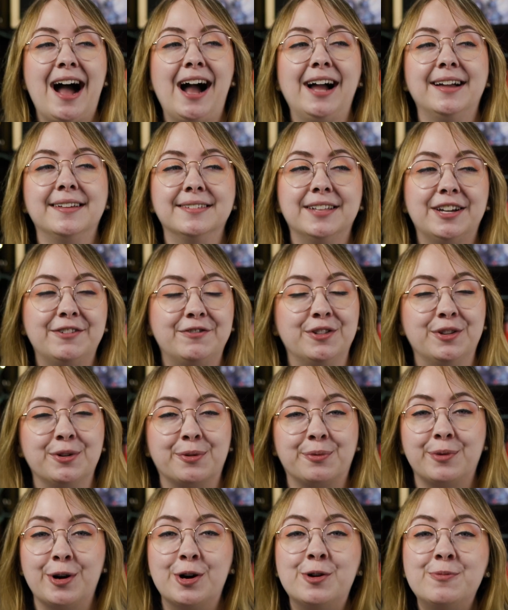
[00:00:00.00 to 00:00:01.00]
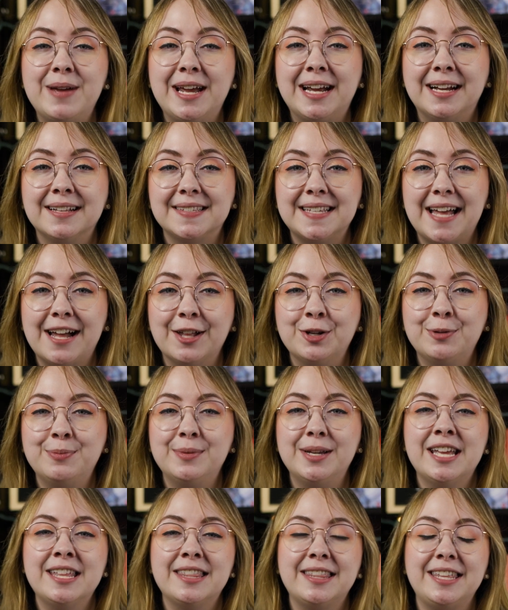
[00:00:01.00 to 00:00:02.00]
I loved the romance
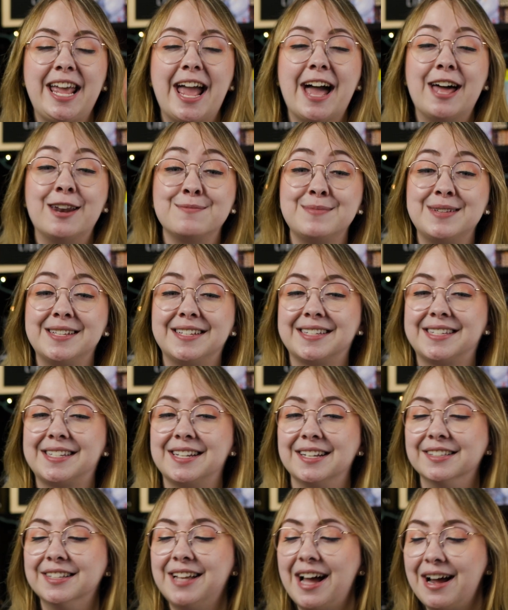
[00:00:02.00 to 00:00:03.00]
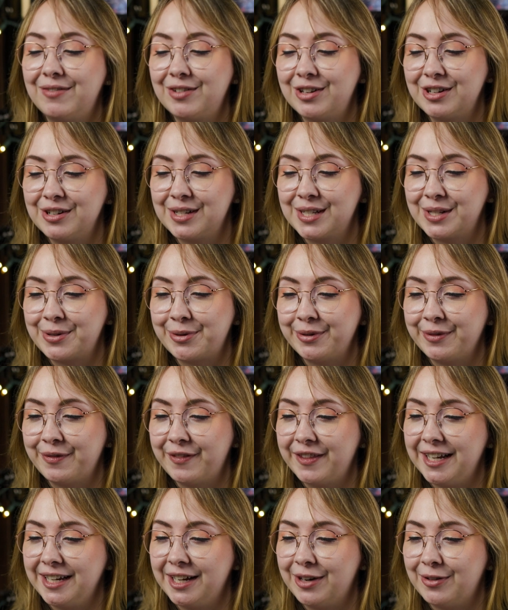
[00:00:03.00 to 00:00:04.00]
element, the enemies to lovers sort of
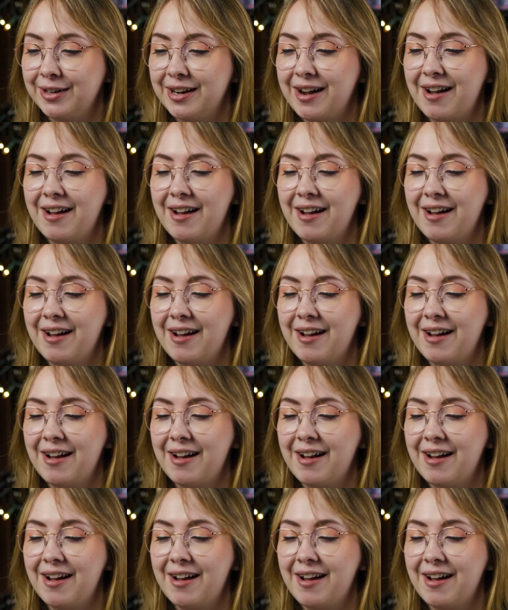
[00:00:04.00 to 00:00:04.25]
thing going